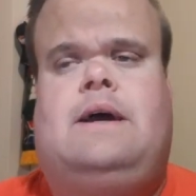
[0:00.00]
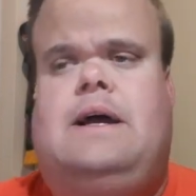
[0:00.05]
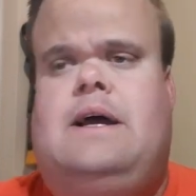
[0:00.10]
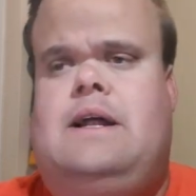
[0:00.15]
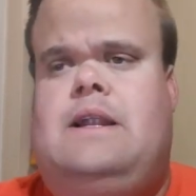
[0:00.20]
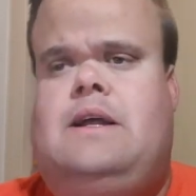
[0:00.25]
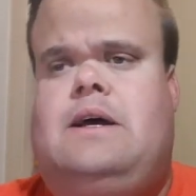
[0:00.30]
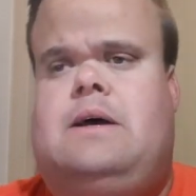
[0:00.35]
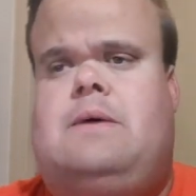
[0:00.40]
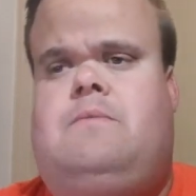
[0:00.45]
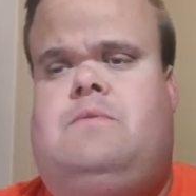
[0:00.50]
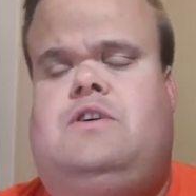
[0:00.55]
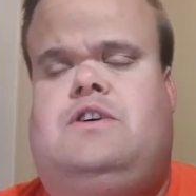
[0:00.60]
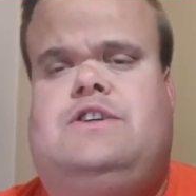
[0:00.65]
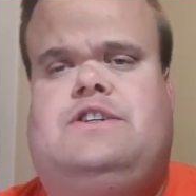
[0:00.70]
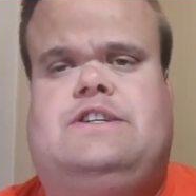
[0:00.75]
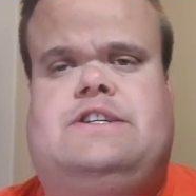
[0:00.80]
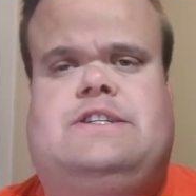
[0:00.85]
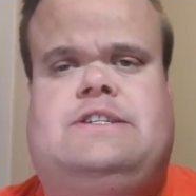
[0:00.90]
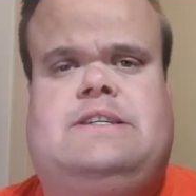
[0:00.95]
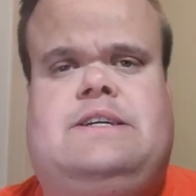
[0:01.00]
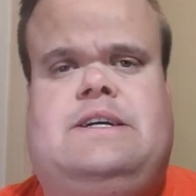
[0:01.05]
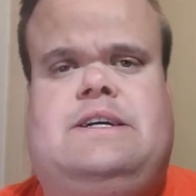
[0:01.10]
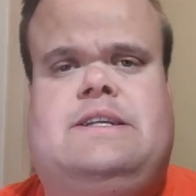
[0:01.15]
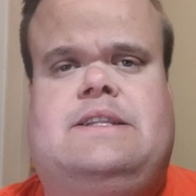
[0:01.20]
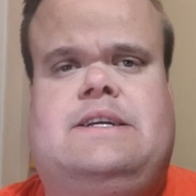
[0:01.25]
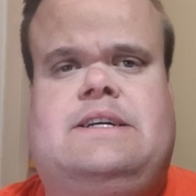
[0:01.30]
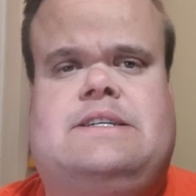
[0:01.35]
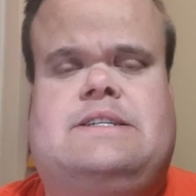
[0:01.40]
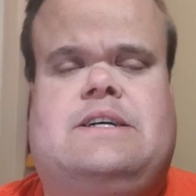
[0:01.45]
And good to
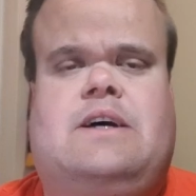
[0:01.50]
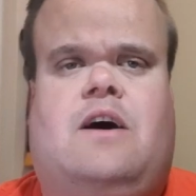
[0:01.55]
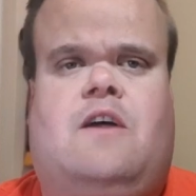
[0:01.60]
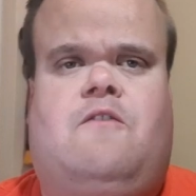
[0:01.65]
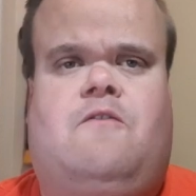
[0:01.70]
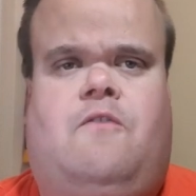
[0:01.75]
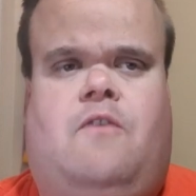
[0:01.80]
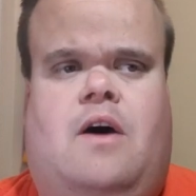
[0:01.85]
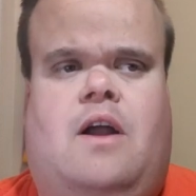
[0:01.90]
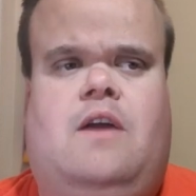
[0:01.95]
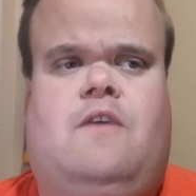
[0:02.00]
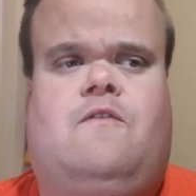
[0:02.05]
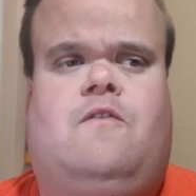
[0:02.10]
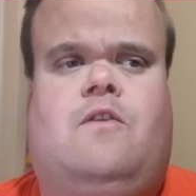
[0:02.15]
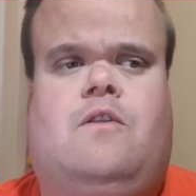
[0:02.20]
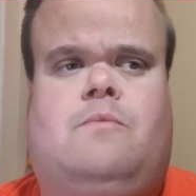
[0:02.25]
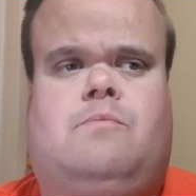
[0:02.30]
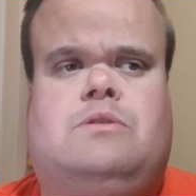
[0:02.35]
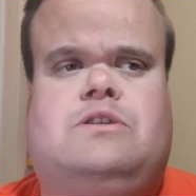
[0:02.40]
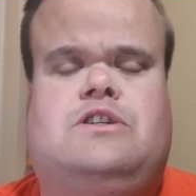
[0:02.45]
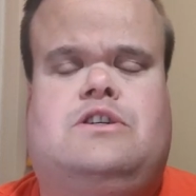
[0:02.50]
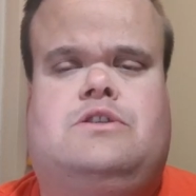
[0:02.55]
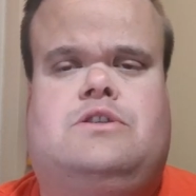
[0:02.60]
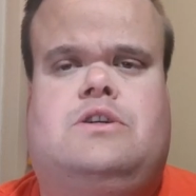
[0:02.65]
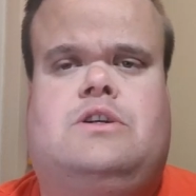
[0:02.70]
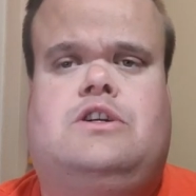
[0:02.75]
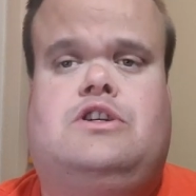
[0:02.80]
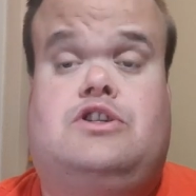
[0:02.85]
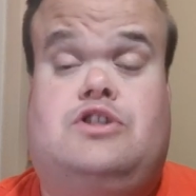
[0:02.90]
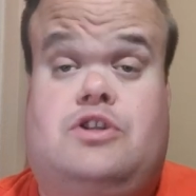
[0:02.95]
see these guys fighting for the
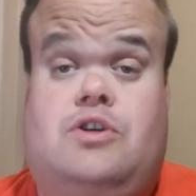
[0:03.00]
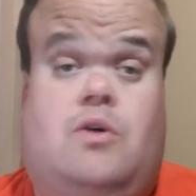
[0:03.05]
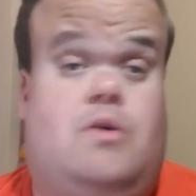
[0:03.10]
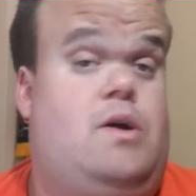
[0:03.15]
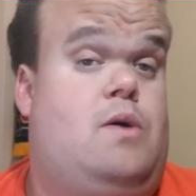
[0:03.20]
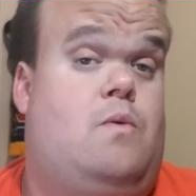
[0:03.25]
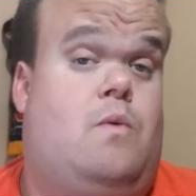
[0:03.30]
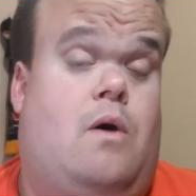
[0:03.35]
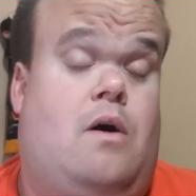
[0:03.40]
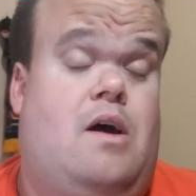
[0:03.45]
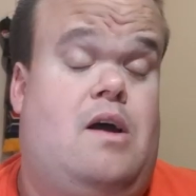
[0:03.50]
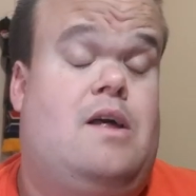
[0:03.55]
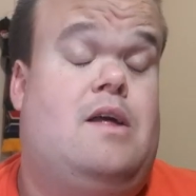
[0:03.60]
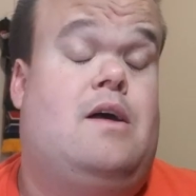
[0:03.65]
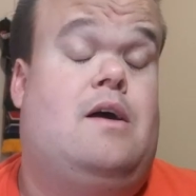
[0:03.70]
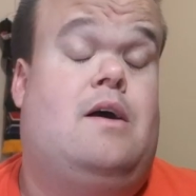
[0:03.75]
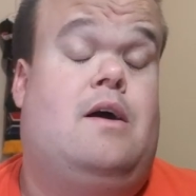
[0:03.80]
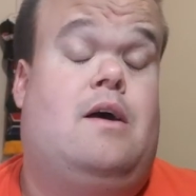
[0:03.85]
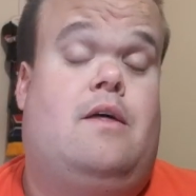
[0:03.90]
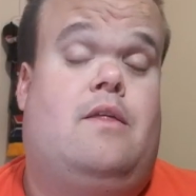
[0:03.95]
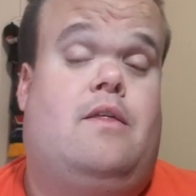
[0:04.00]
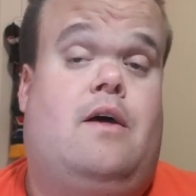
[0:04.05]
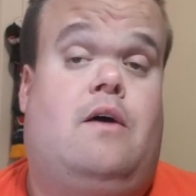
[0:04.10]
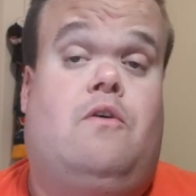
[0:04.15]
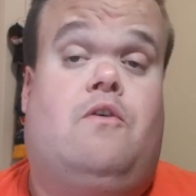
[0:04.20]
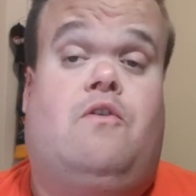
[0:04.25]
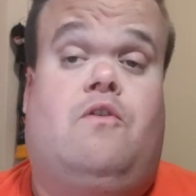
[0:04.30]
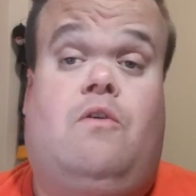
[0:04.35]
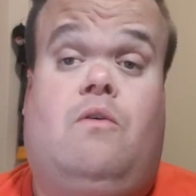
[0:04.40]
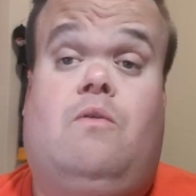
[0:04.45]
position and showing why
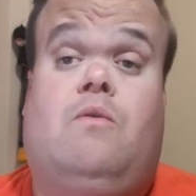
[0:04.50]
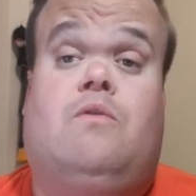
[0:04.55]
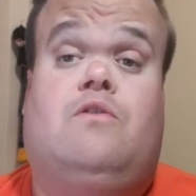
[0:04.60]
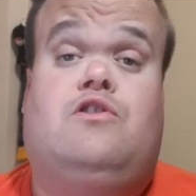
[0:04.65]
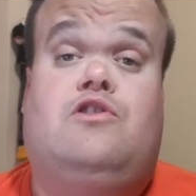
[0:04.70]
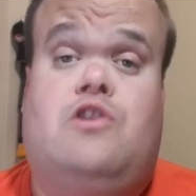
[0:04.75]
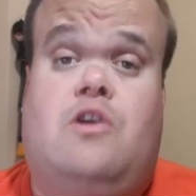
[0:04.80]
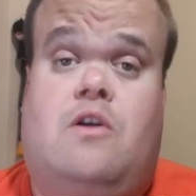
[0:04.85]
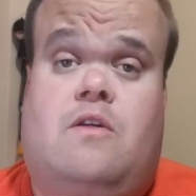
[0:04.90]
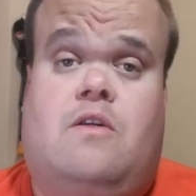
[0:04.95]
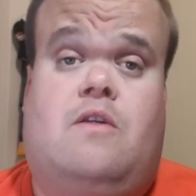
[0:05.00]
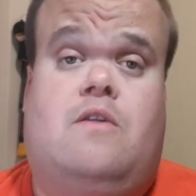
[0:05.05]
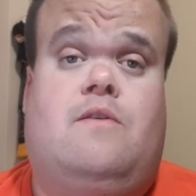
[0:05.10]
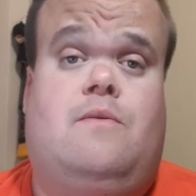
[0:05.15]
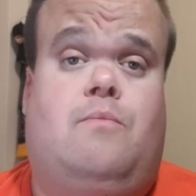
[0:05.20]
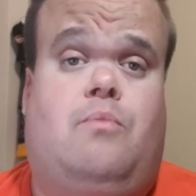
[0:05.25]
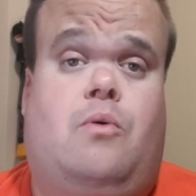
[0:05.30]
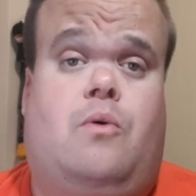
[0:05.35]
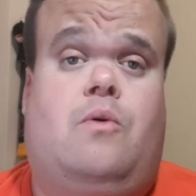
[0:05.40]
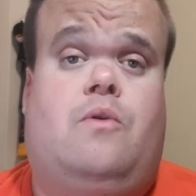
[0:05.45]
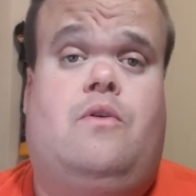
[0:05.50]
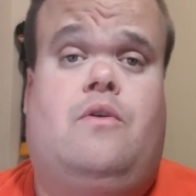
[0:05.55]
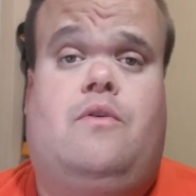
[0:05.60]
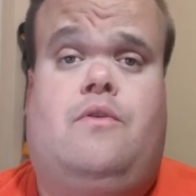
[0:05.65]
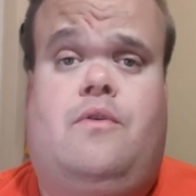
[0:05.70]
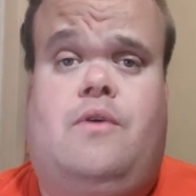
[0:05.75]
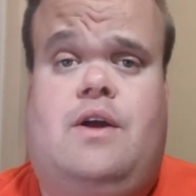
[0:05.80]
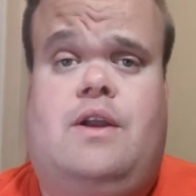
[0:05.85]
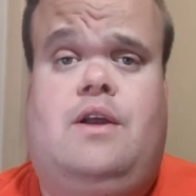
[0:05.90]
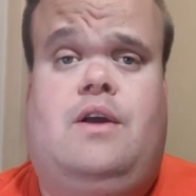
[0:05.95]
they're still just as important
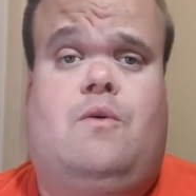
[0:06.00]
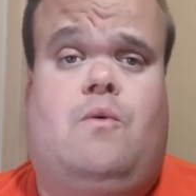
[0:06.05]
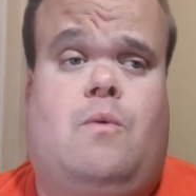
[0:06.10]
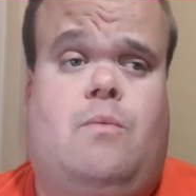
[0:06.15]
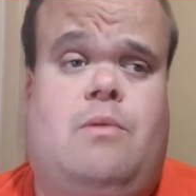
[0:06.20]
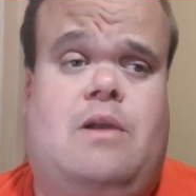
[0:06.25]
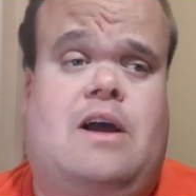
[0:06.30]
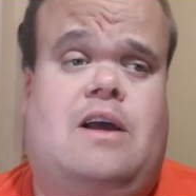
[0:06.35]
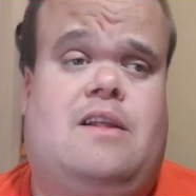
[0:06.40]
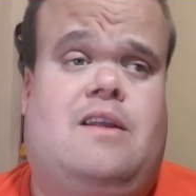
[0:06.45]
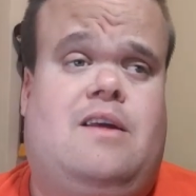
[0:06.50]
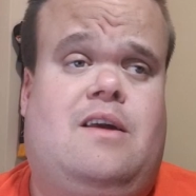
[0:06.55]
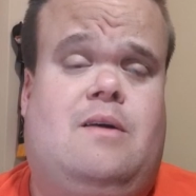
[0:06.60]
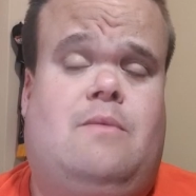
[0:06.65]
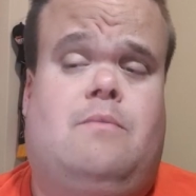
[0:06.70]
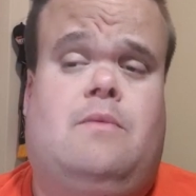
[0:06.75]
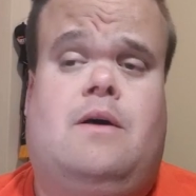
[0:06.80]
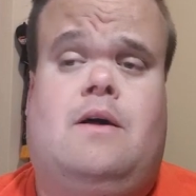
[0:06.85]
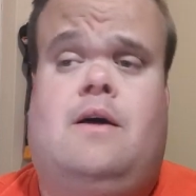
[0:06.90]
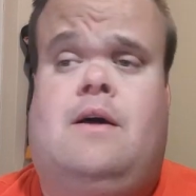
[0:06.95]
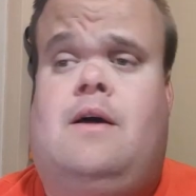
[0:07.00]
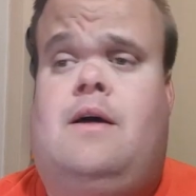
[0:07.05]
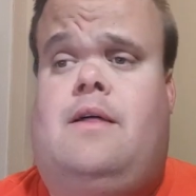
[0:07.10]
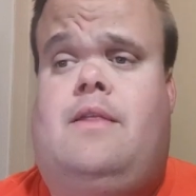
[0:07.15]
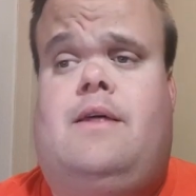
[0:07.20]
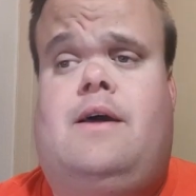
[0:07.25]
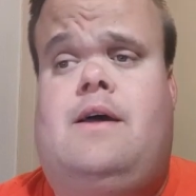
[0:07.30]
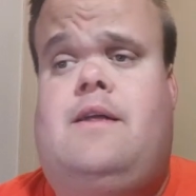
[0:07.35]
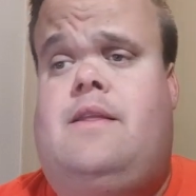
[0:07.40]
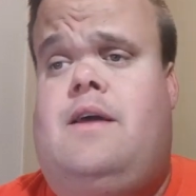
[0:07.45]
to any All Black team
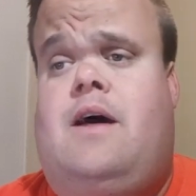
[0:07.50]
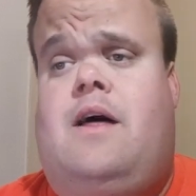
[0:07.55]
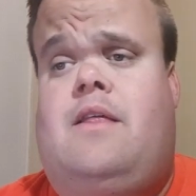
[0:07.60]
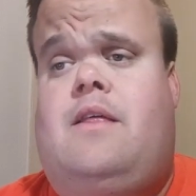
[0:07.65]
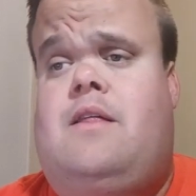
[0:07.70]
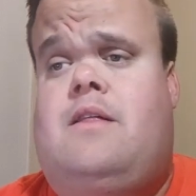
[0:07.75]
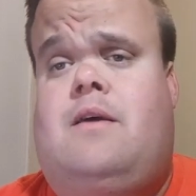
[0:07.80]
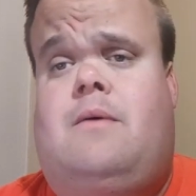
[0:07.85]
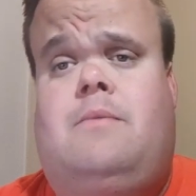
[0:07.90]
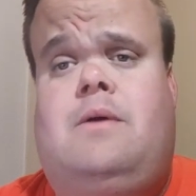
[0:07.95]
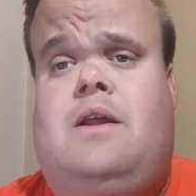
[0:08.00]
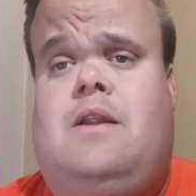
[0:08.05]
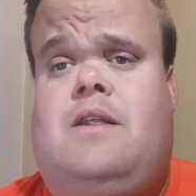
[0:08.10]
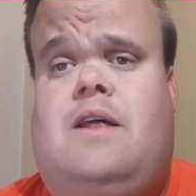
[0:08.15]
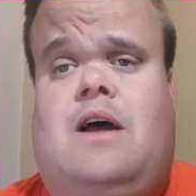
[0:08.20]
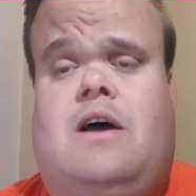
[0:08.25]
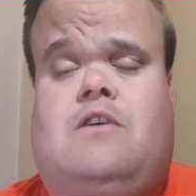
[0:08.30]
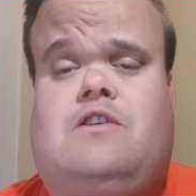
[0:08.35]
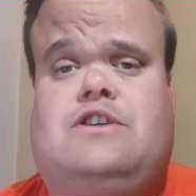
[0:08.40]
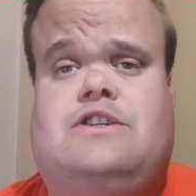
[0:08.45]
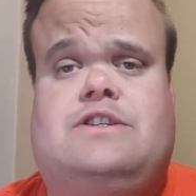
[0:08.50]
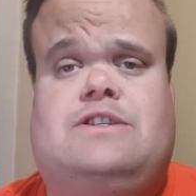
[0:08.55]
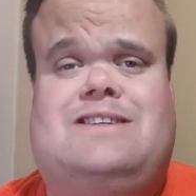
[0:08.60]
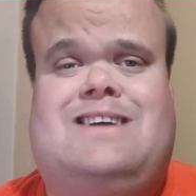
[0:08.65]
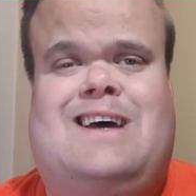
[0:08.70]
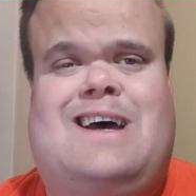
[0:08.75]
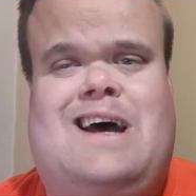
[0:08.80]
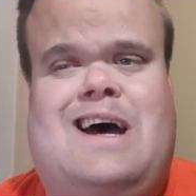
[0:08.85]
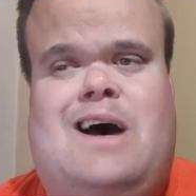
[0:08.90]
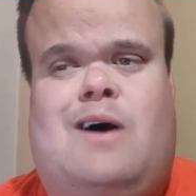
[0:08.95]
than the others. I mean, they are
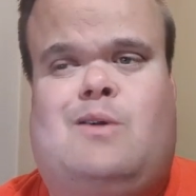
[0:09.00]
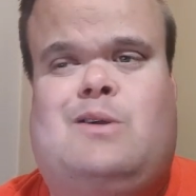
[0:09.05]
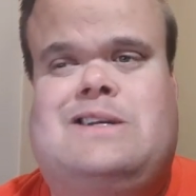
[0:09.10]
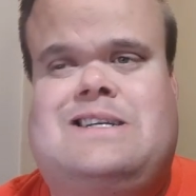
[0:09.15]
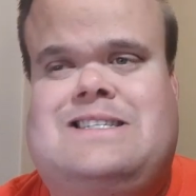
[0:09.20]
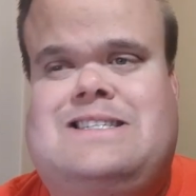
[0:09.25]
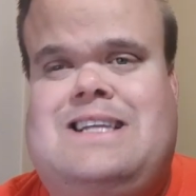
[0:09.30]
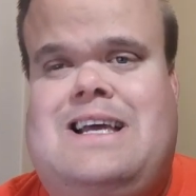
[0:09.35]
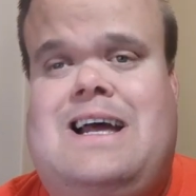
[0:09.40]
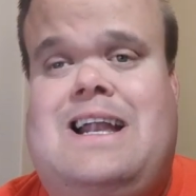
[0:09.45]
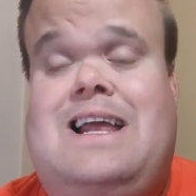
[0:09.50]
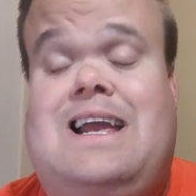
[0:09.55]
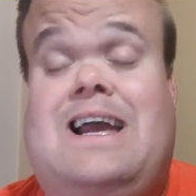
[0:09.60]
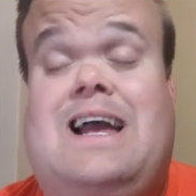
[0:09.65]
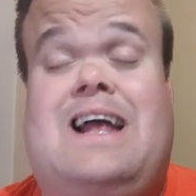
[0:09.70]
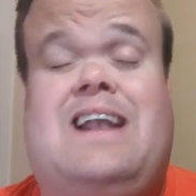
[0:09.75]
just outstanding.